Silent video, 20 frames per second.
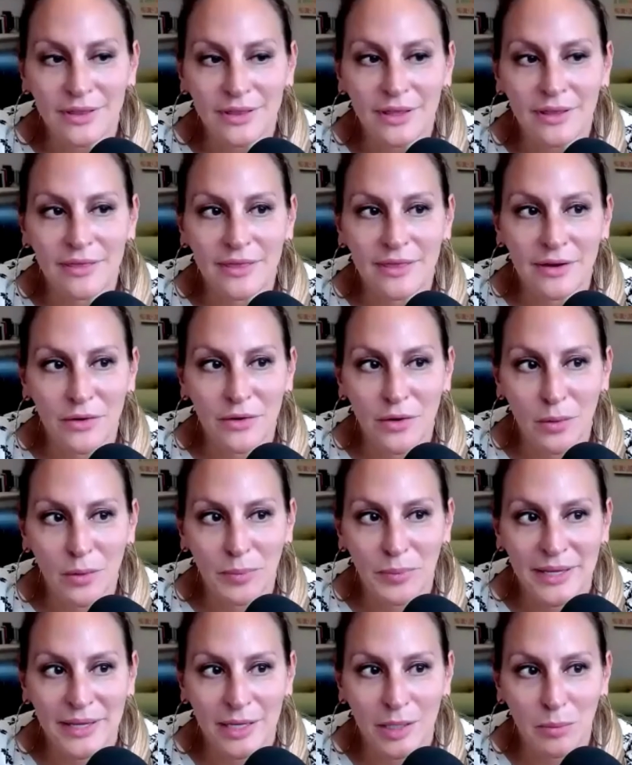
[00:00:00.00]
that there are
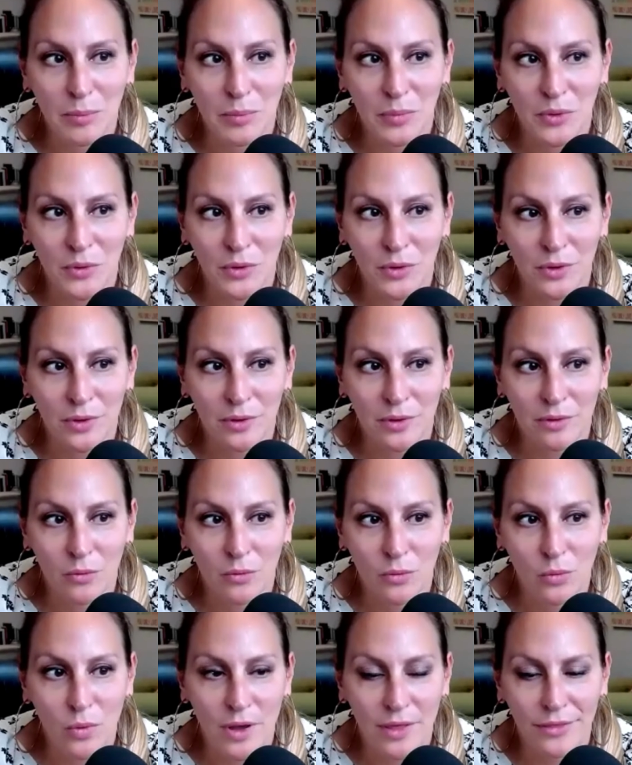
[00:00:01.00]
people,
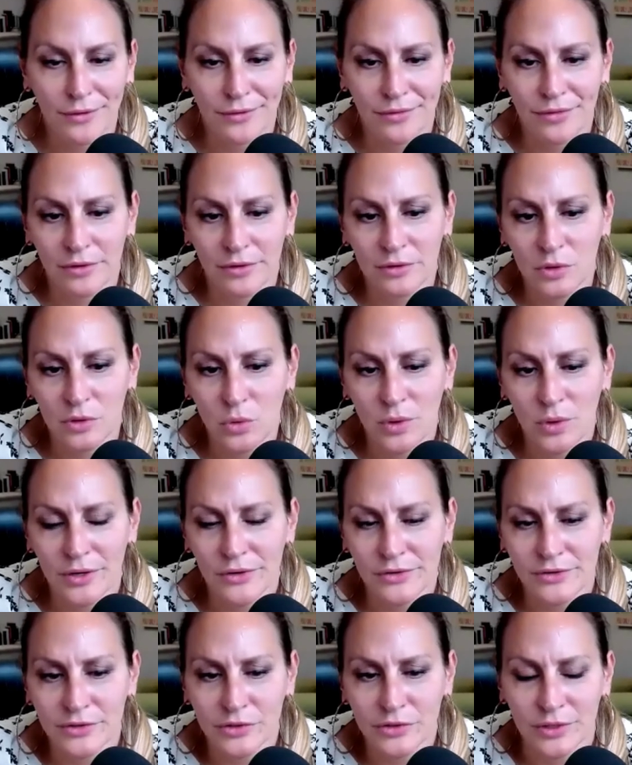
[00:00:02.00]
whether they're
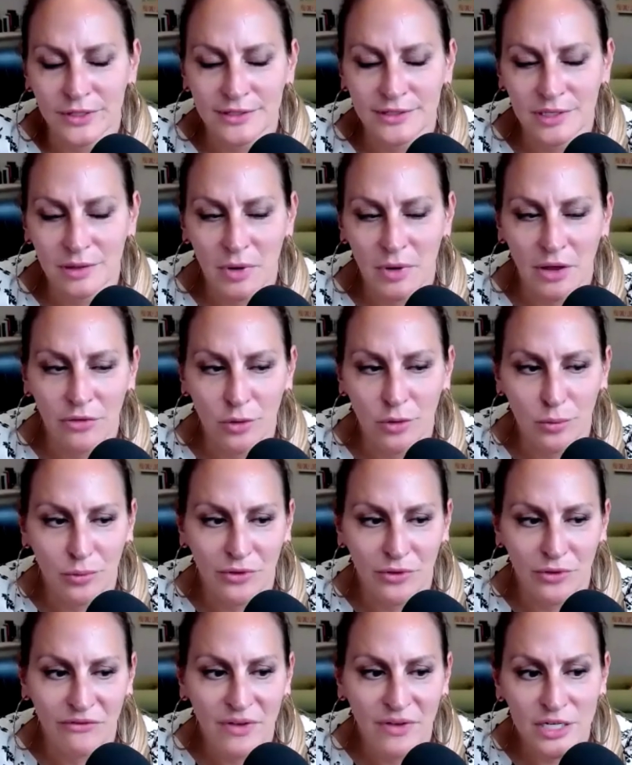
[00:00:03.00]
lawyers or in some other
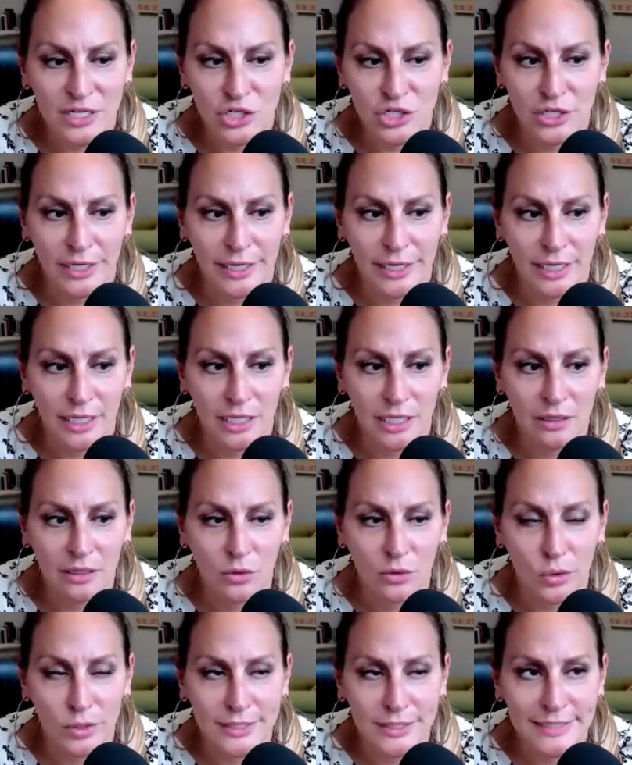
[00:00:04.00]
profession
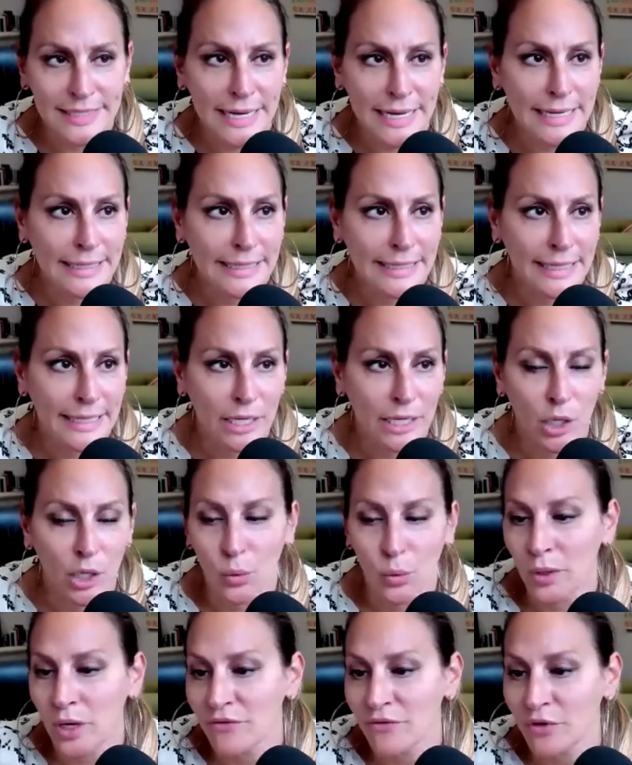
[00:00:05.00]
or psychic or
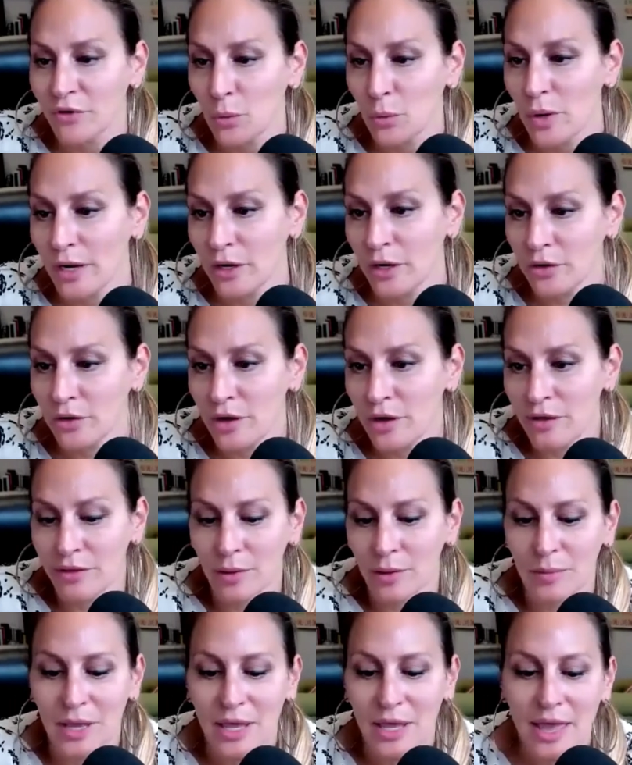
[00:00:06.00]
whatever you want to call
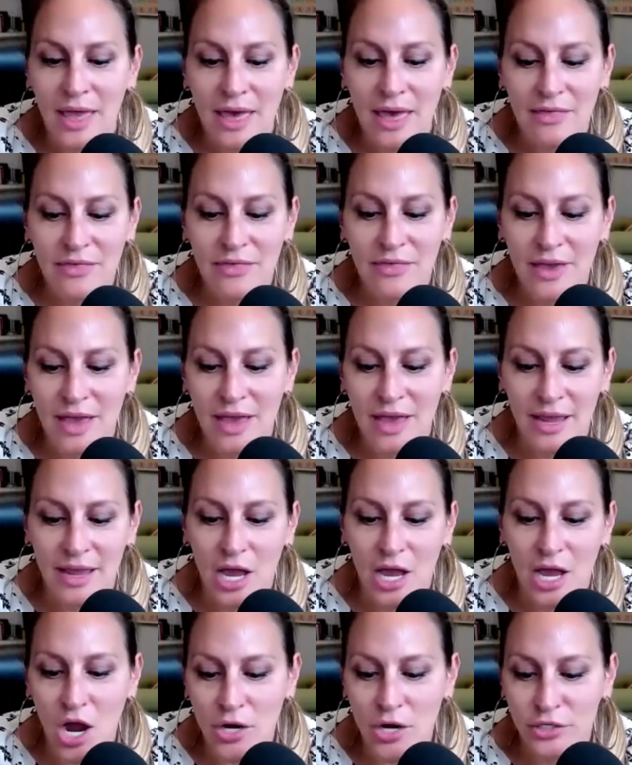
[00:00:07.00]
them, that
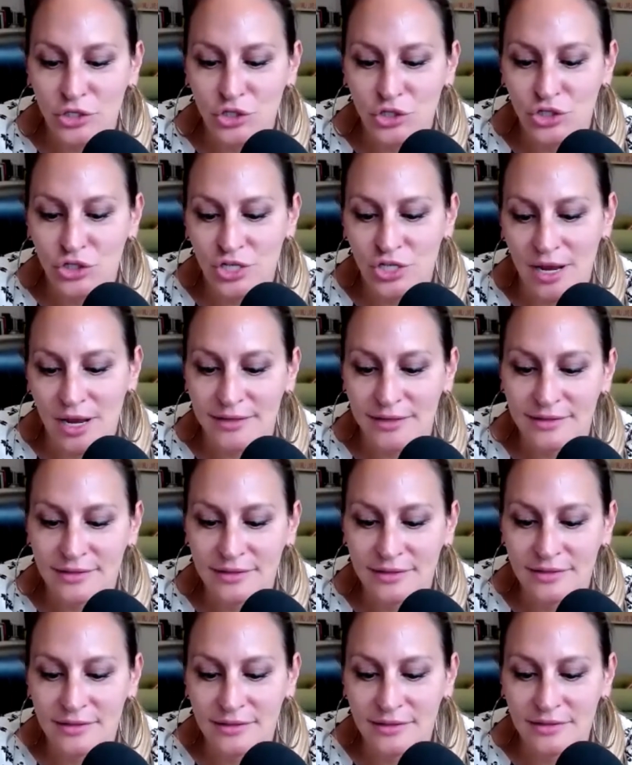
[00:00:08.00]
are
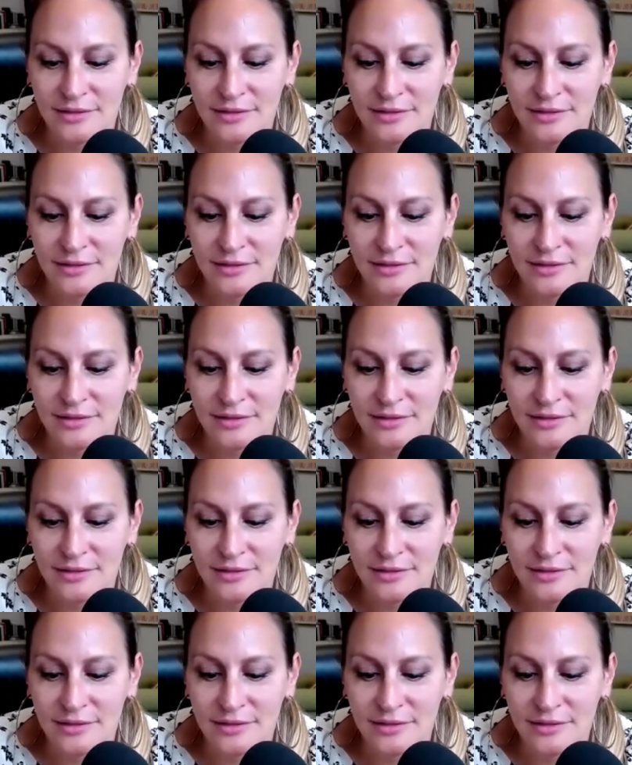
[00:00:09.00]
just